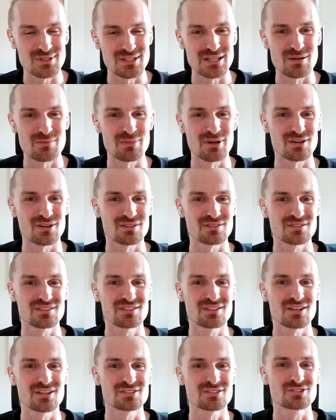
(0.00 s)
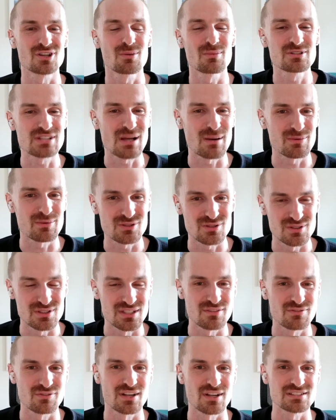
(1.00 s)
build. There's so much opportunity for
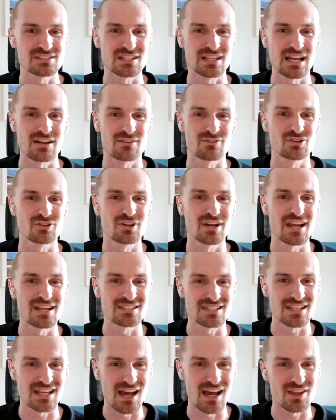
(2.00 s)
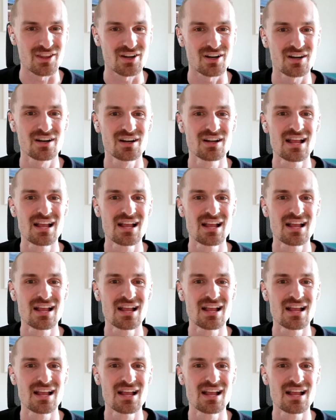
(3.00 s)
us to kind of create together.